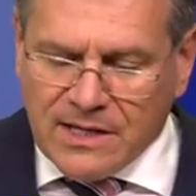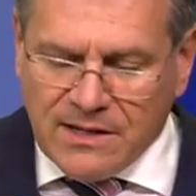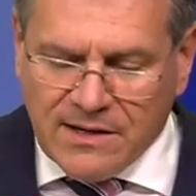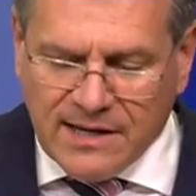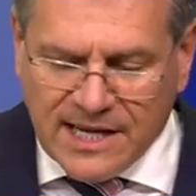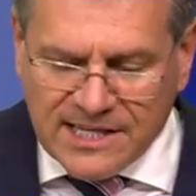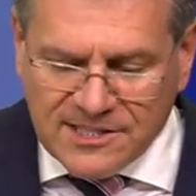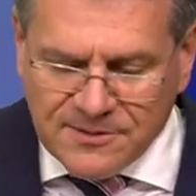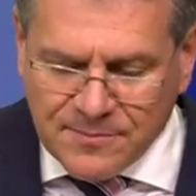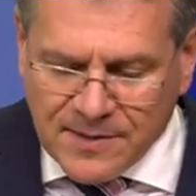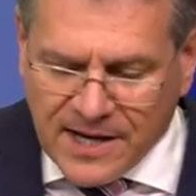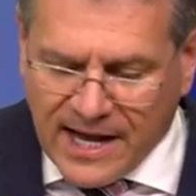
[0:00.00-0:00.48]

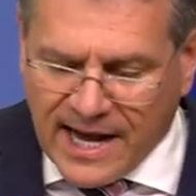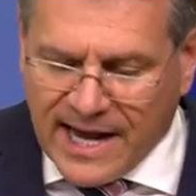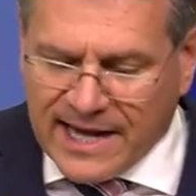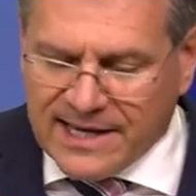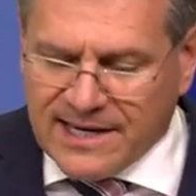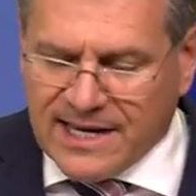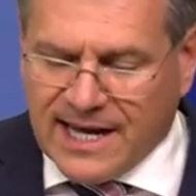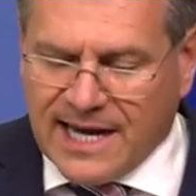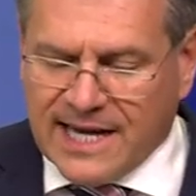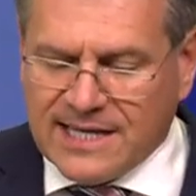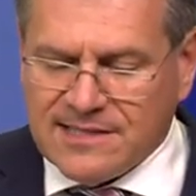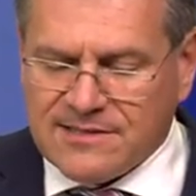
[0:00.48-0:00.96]
Let me
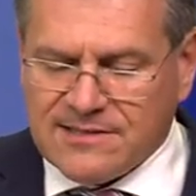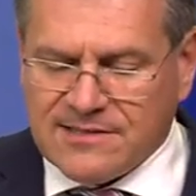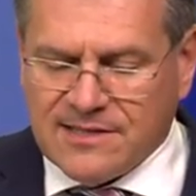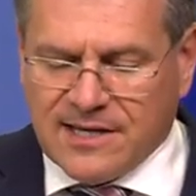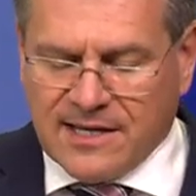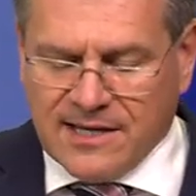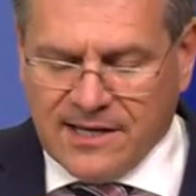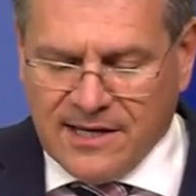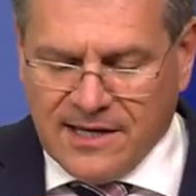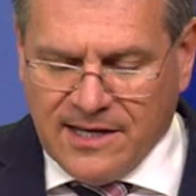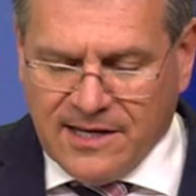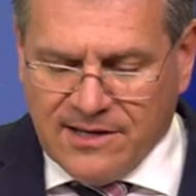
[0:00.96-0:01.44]
highlight uh,
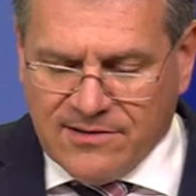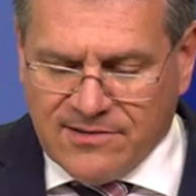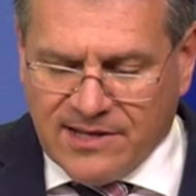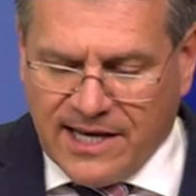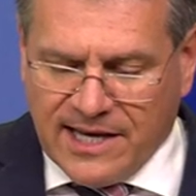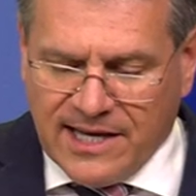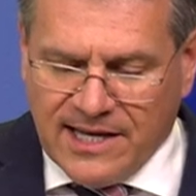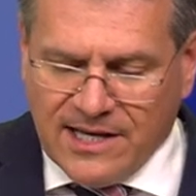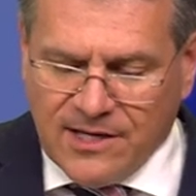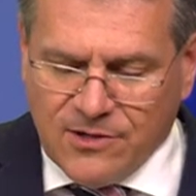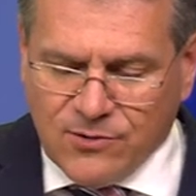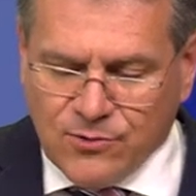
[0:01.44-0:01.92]
the
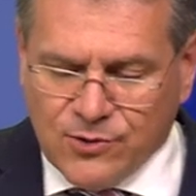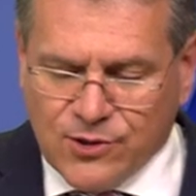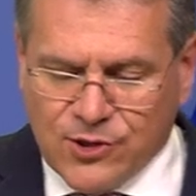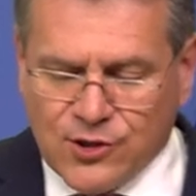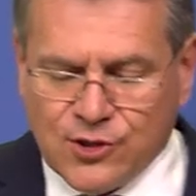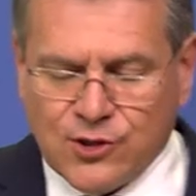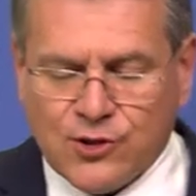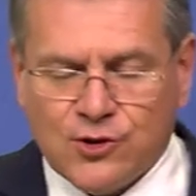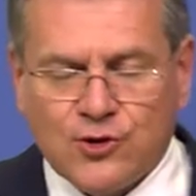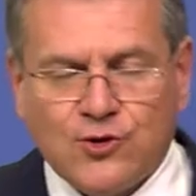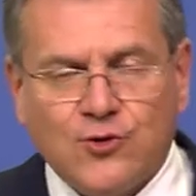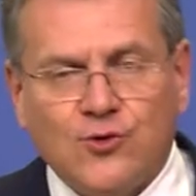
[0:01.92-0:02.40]

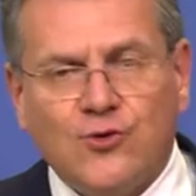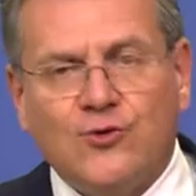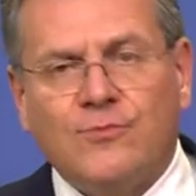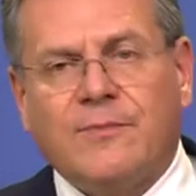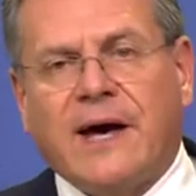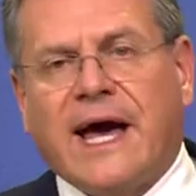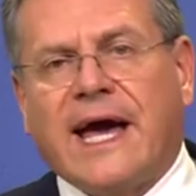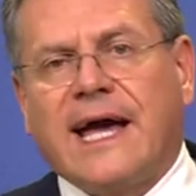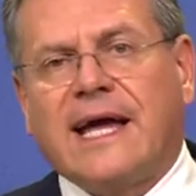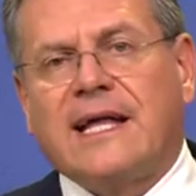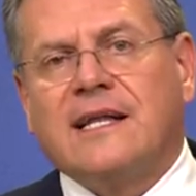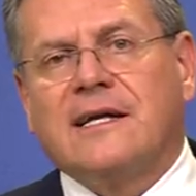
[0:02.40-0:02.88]
EU's two
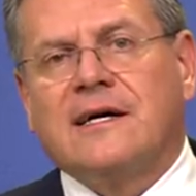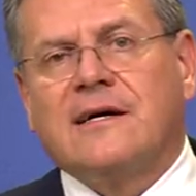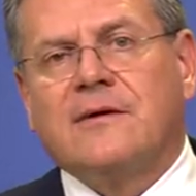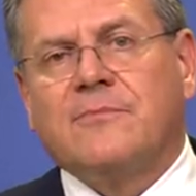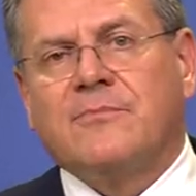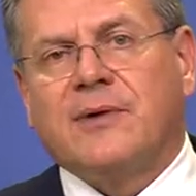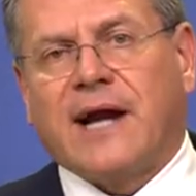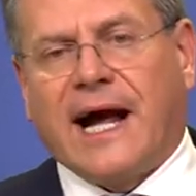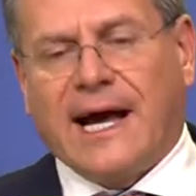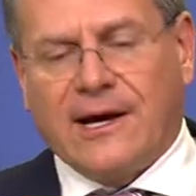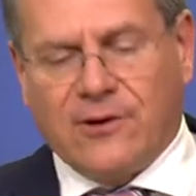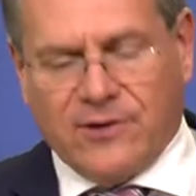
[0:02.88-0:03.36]
main
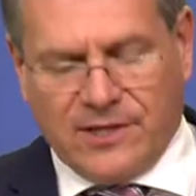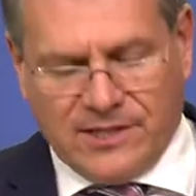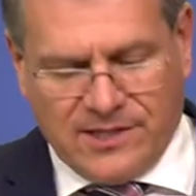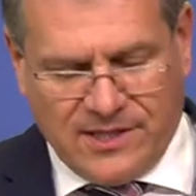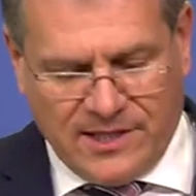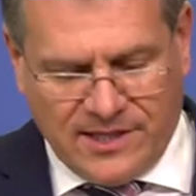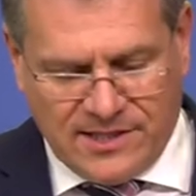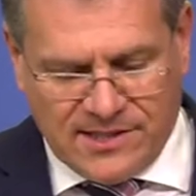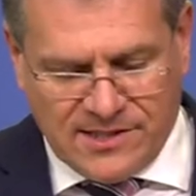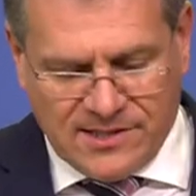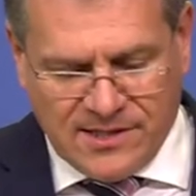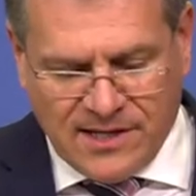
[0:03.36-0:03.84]

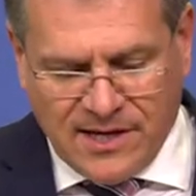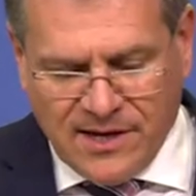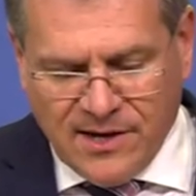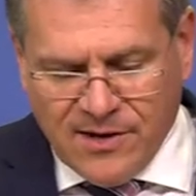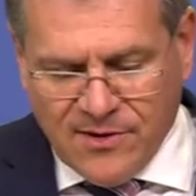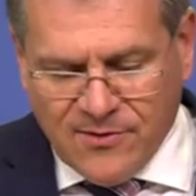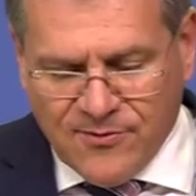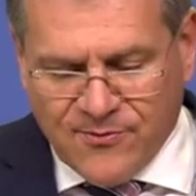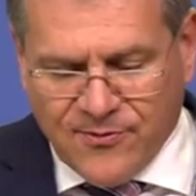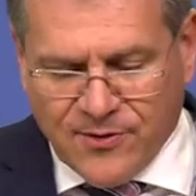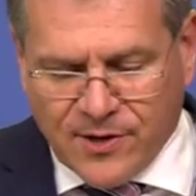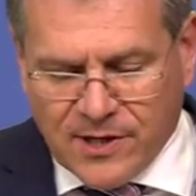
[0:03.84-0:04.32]
priorities.
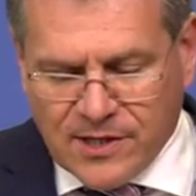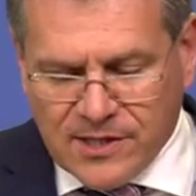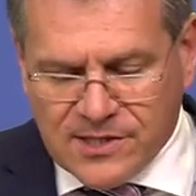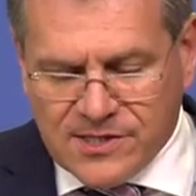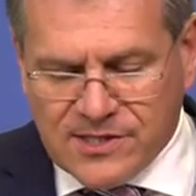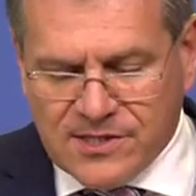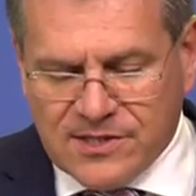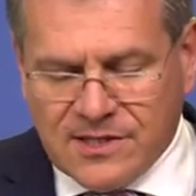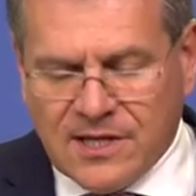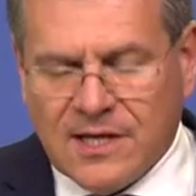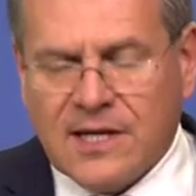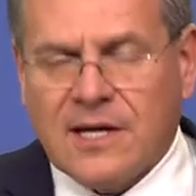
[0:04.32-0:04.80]

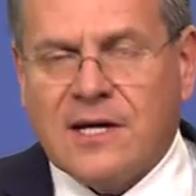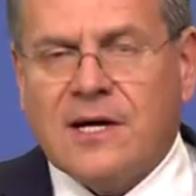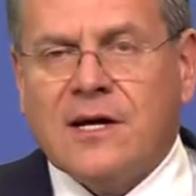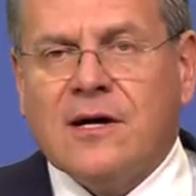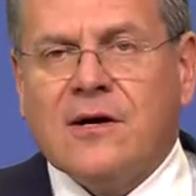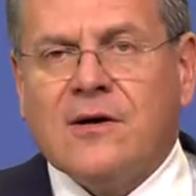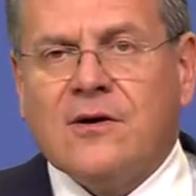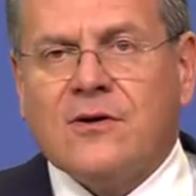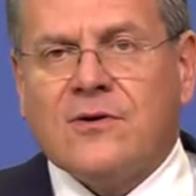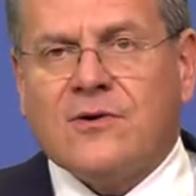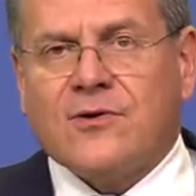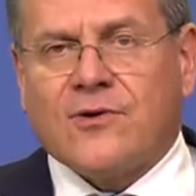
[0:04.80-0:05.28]
First,
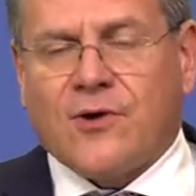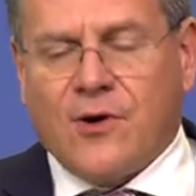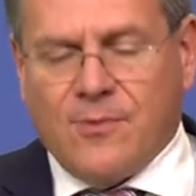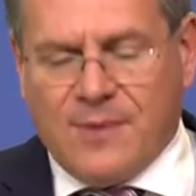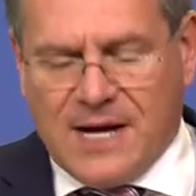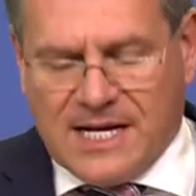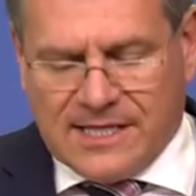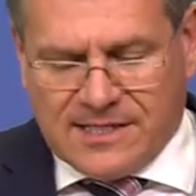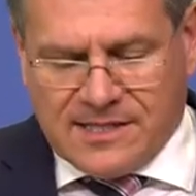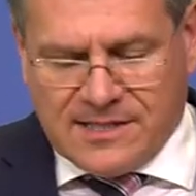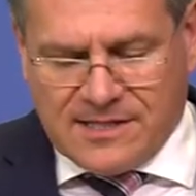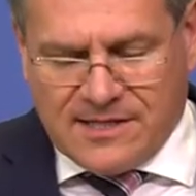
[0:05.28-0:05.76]

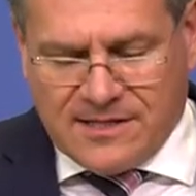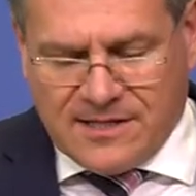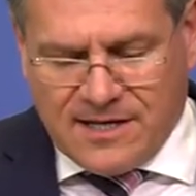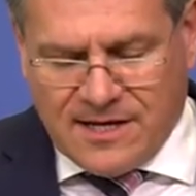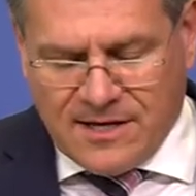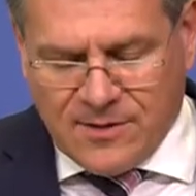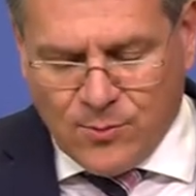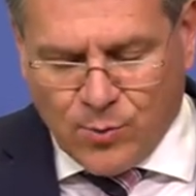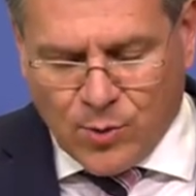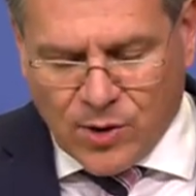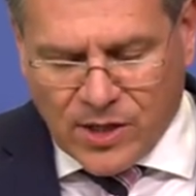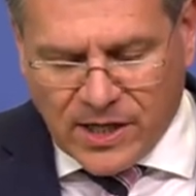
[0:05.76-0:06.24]
robust
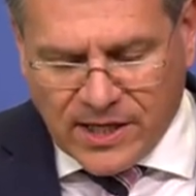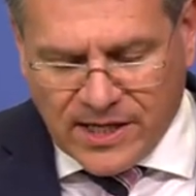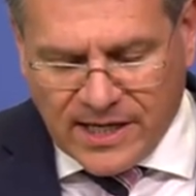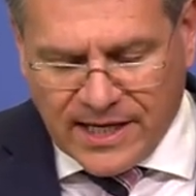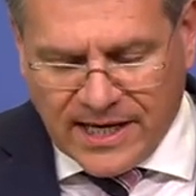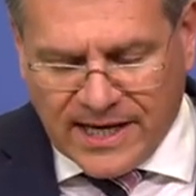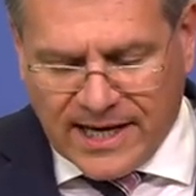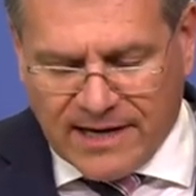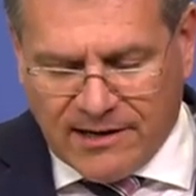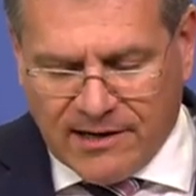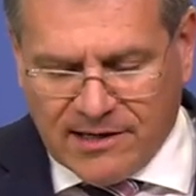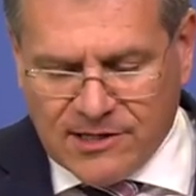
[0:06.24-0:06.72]

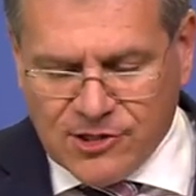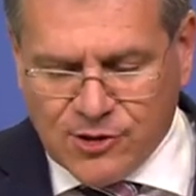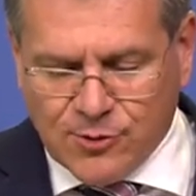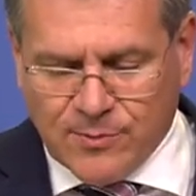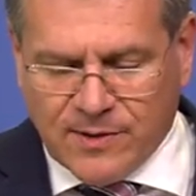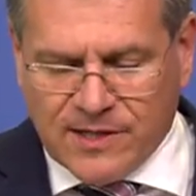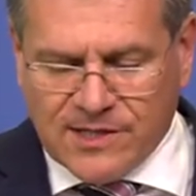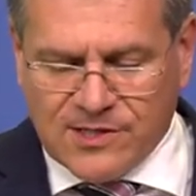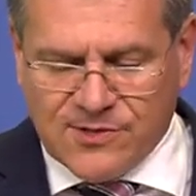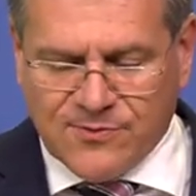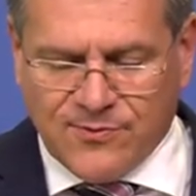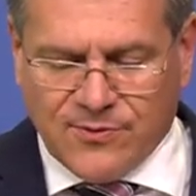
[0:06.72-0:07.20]
working
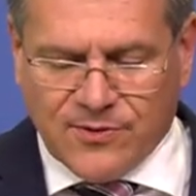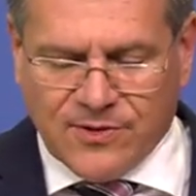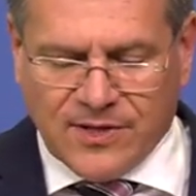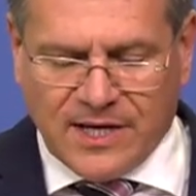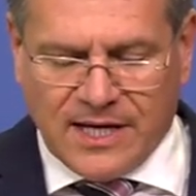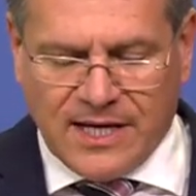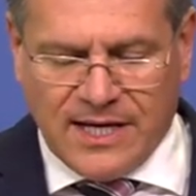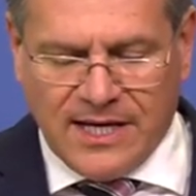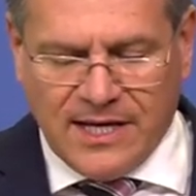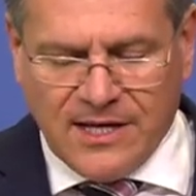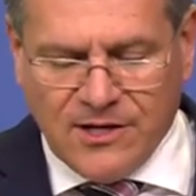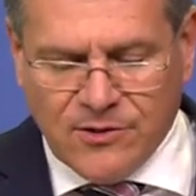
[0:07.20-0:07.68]
arrangements for the
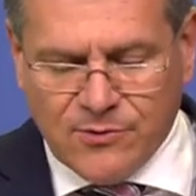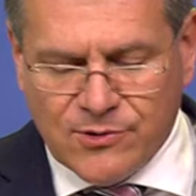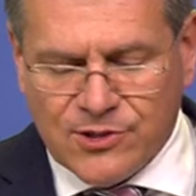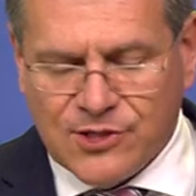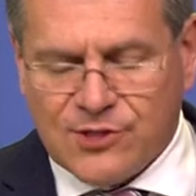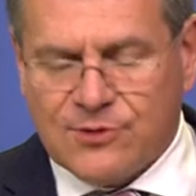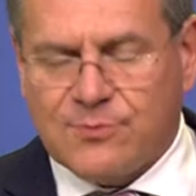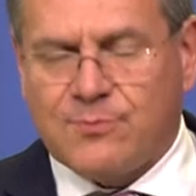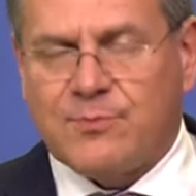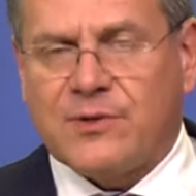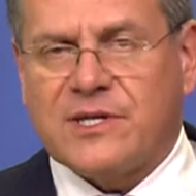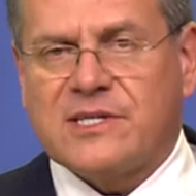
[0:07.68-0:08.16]

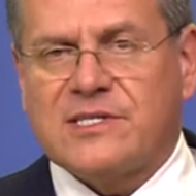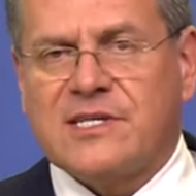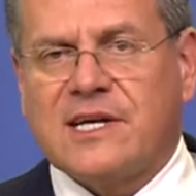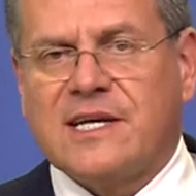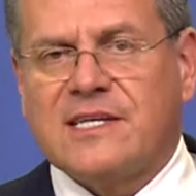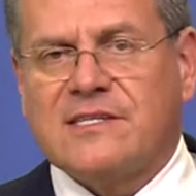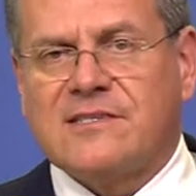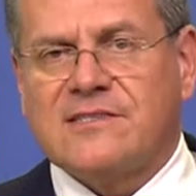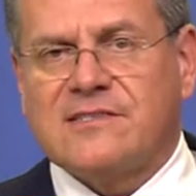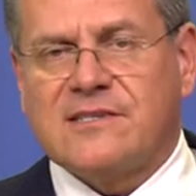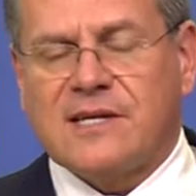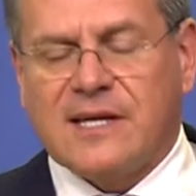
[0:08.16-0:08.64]
EU's
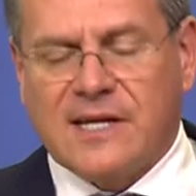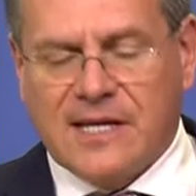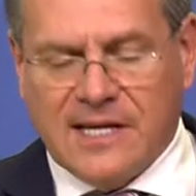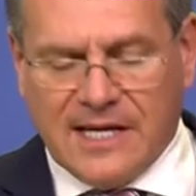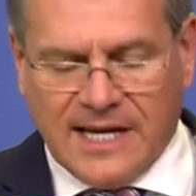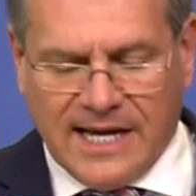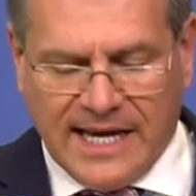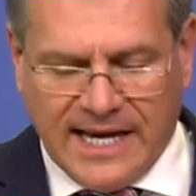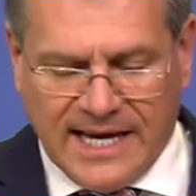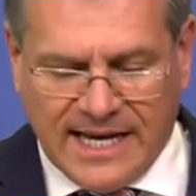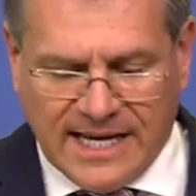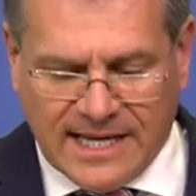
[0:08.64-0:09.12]
presence
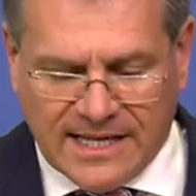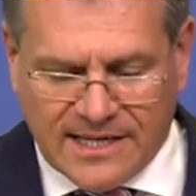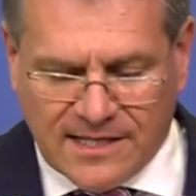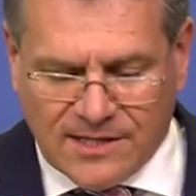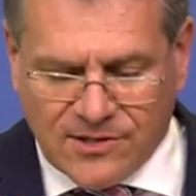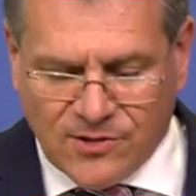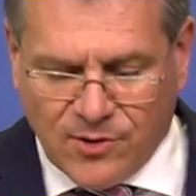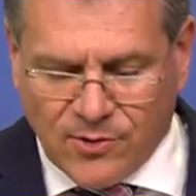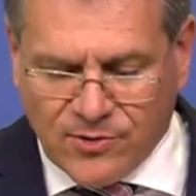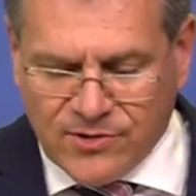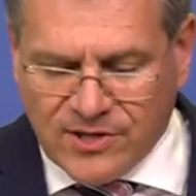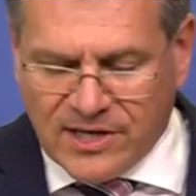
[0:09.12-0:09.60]
in
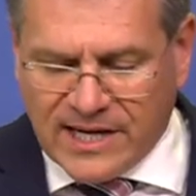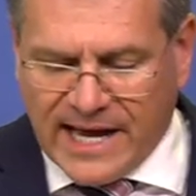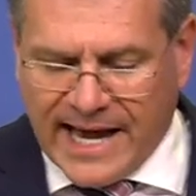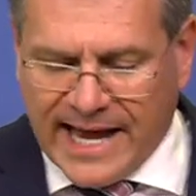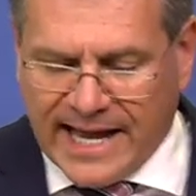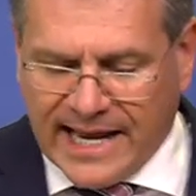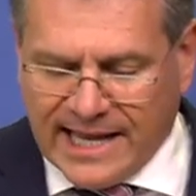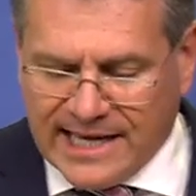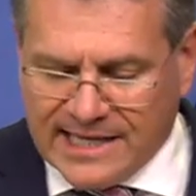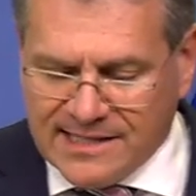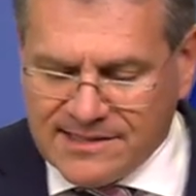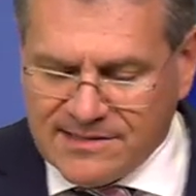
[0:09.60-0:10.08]
Northern
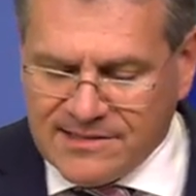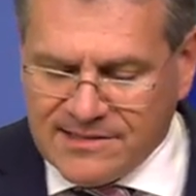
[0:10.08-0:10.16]
Ireland